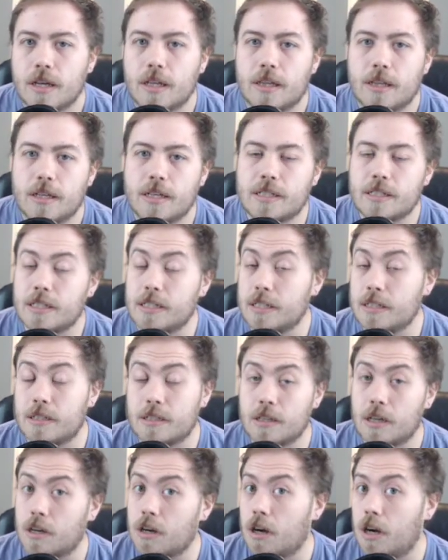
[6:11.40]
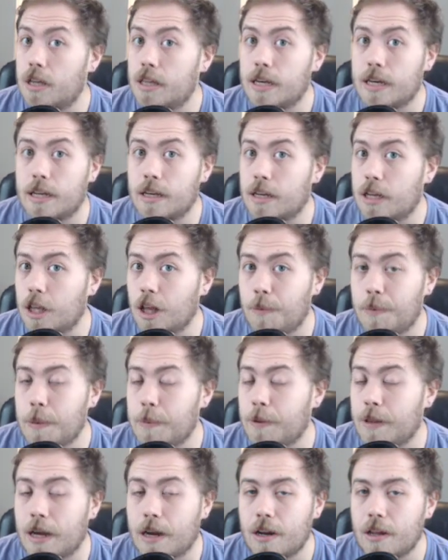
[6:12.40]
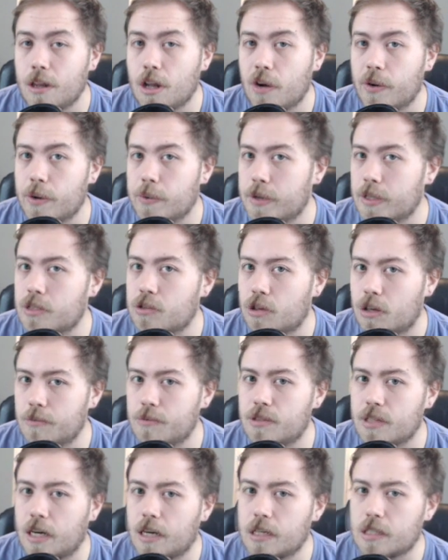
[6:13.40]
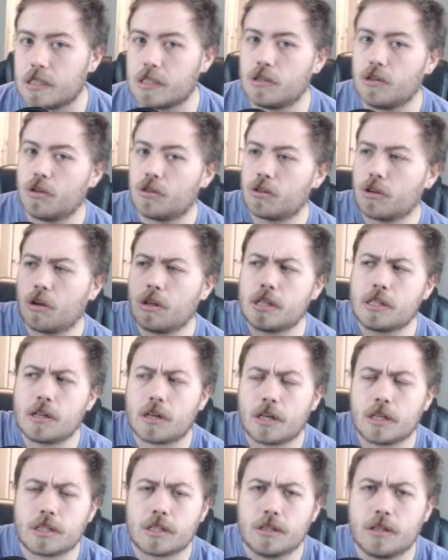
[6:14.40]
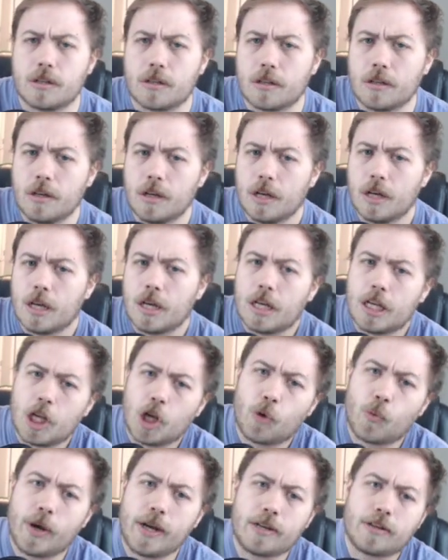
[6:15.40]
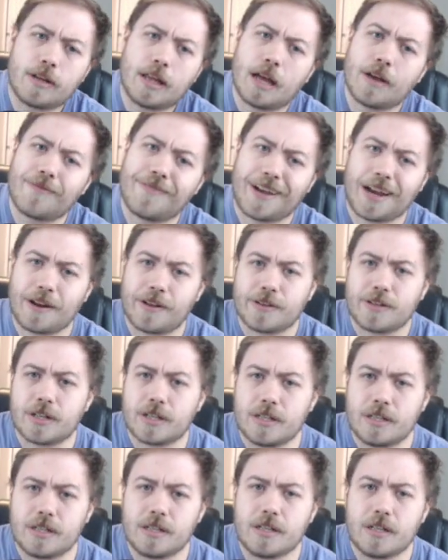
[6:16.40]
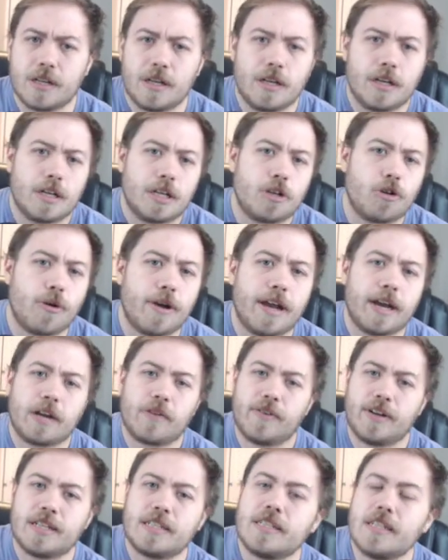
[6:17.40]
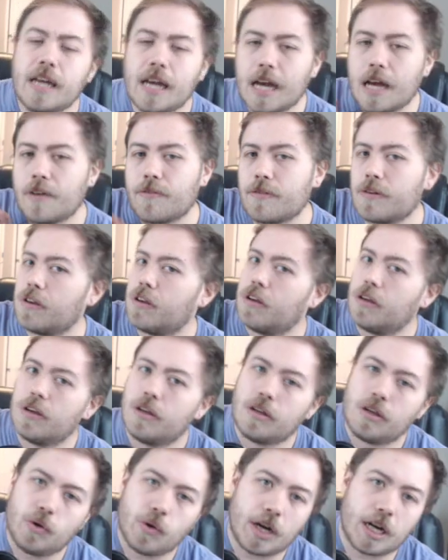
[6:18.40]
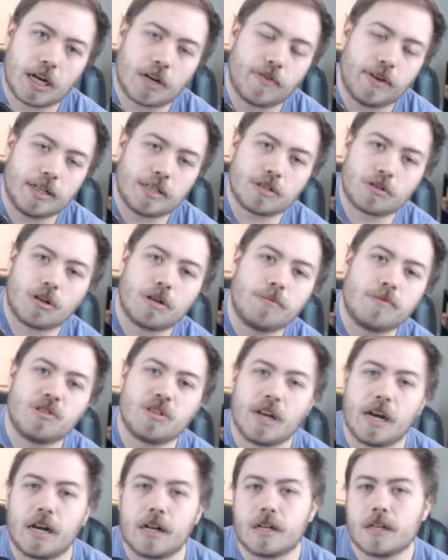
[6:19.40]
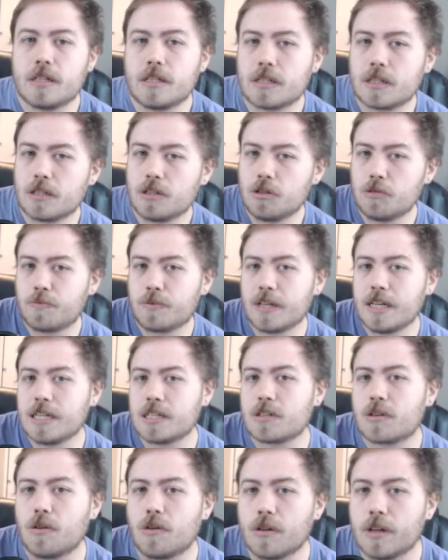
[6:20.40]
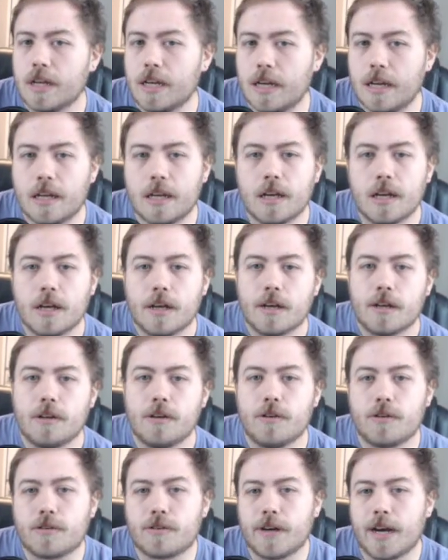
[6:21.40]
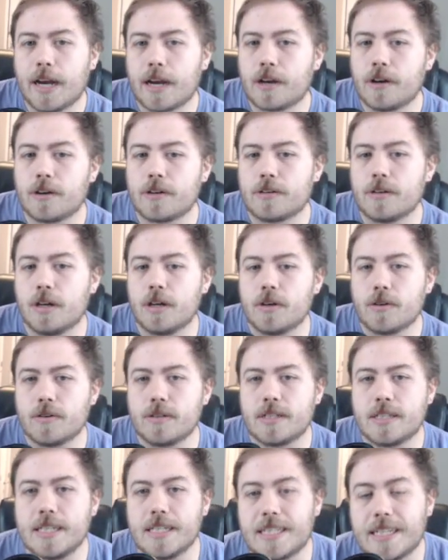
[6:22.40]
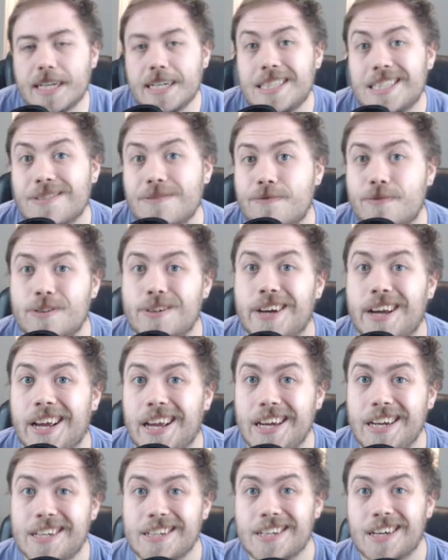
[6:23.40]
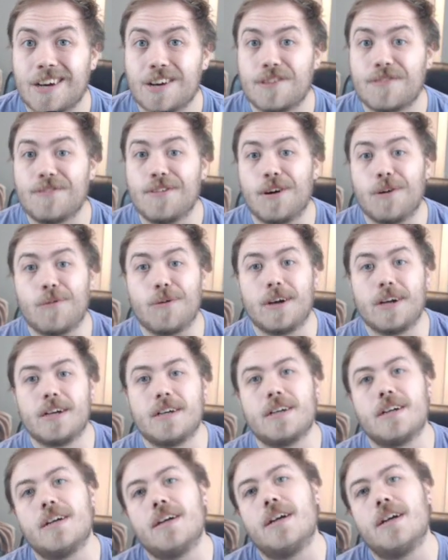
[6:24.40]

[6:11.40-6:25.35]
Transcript: This is a card that can kill people out of nowhere with Storm Striders. You throw this in Arsenal, you wait till that final turn, you activate Staff, you activate Storm Striders, you play Scolding, you crack your nodes. This hits him for 8 out of nowhere.